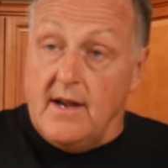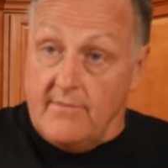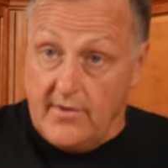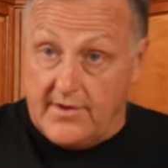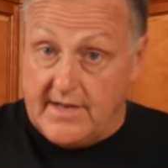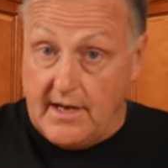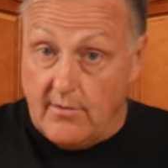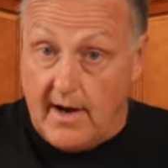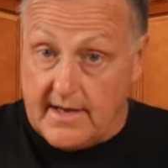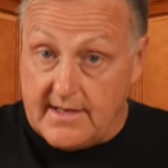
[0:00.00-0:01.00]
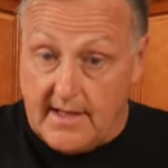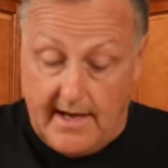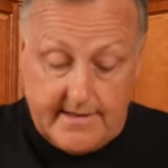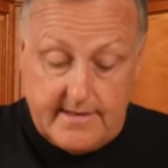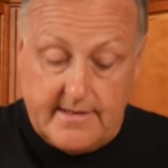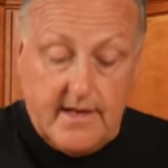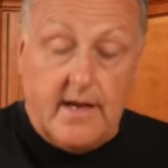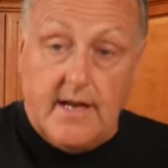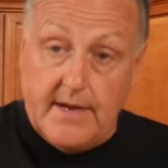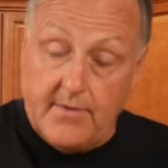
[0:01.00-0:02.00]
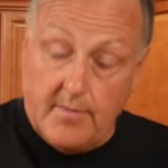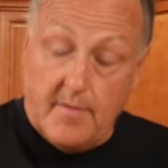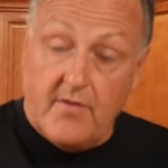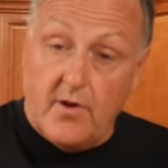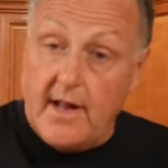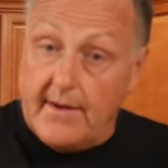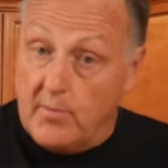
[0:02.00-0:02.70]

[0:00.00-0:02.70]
for the single rocks glasses if we prefer to have a